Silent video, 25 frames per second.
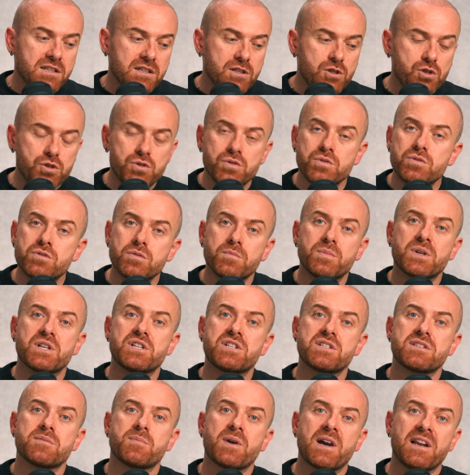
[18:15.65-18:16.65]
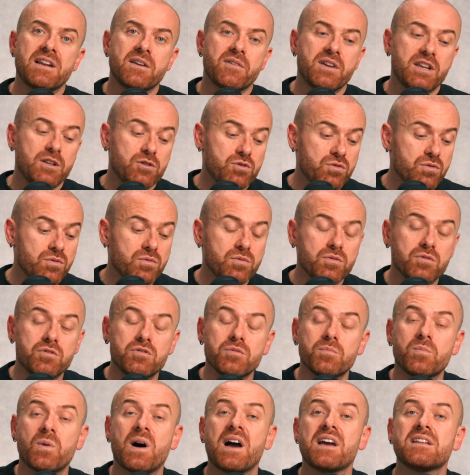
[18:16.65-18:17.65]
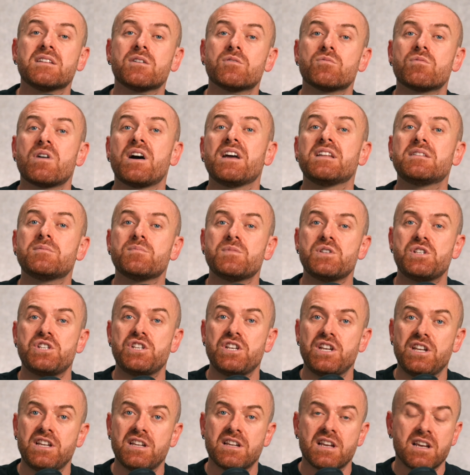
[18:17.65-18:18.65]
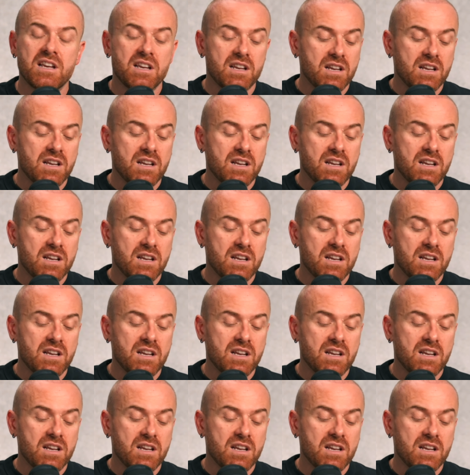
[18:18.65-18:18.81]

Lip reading: choose to purchase a piling rig to buy the right machine.